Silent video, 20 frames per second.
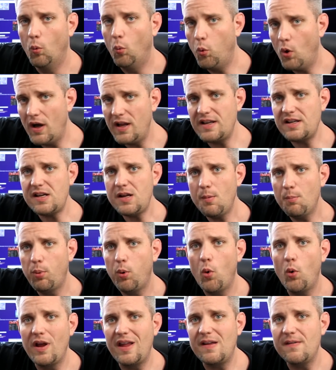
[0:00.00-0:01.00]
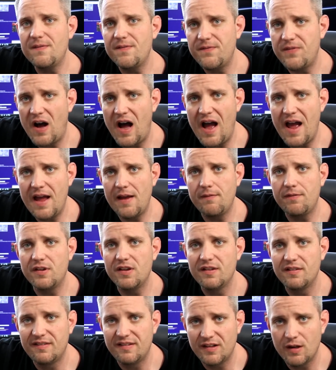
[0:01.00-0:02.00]

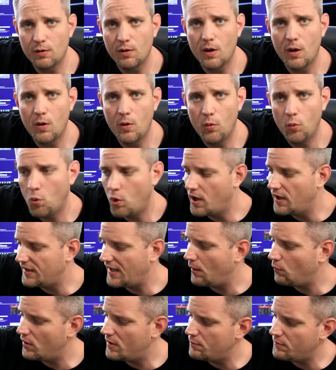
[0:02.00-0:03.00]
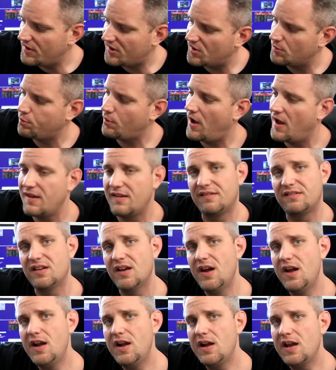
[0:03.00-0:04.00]
1.501. I wouldn't be surprised
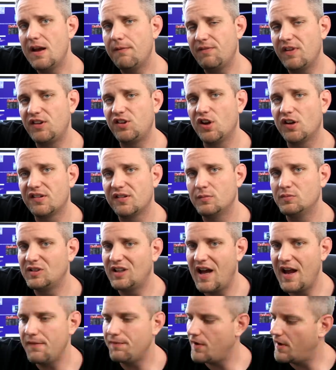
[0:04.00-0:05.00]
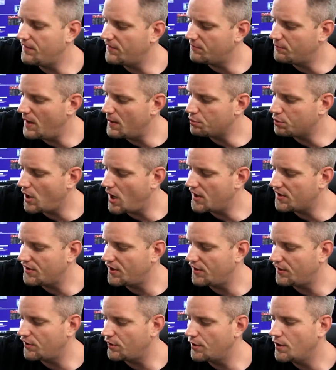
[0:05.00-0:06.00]
if they took some life off of my
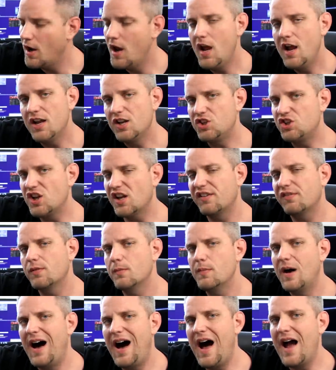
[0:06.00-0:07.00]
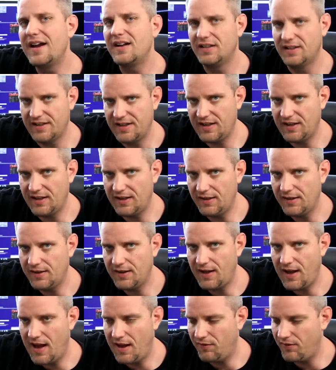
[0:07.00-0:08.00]
processor just from idling it
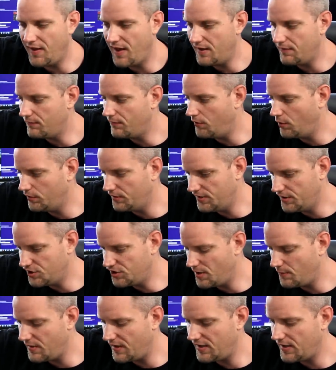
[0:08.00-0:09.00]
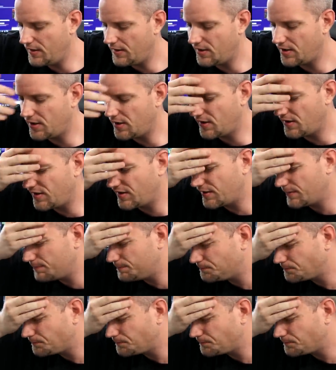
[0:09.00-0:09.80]
at that voltage. I mean, it's just